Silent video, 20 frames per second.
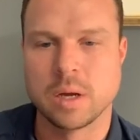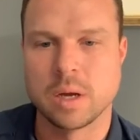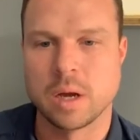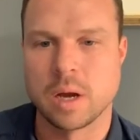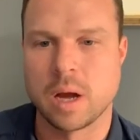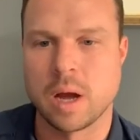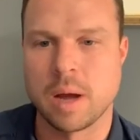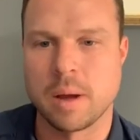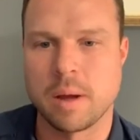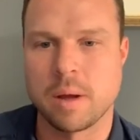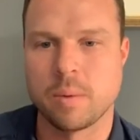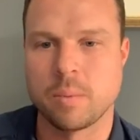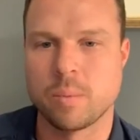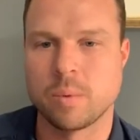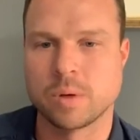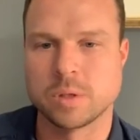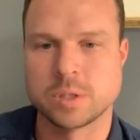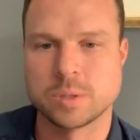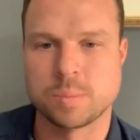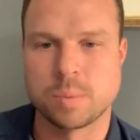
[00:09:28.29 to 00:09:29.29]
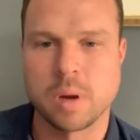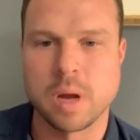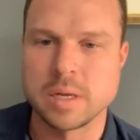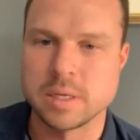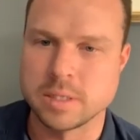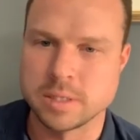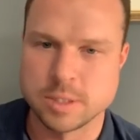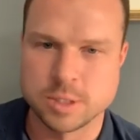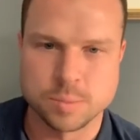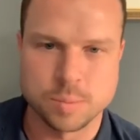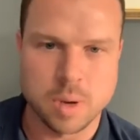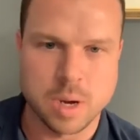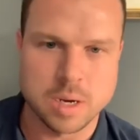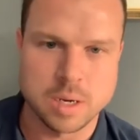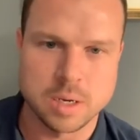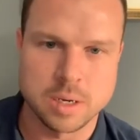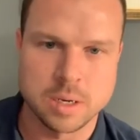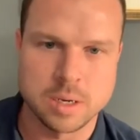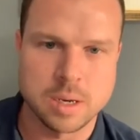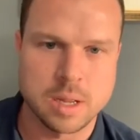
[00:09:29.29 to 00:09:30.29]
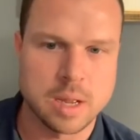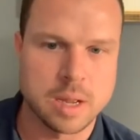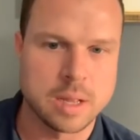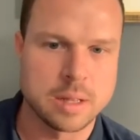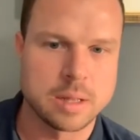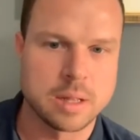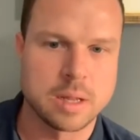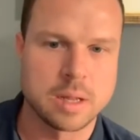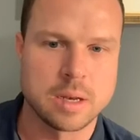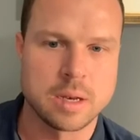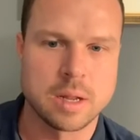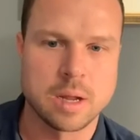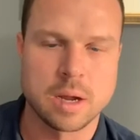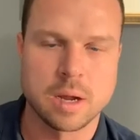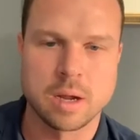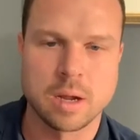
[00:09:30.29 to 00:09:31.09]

uh, we're spreading, spreading, and then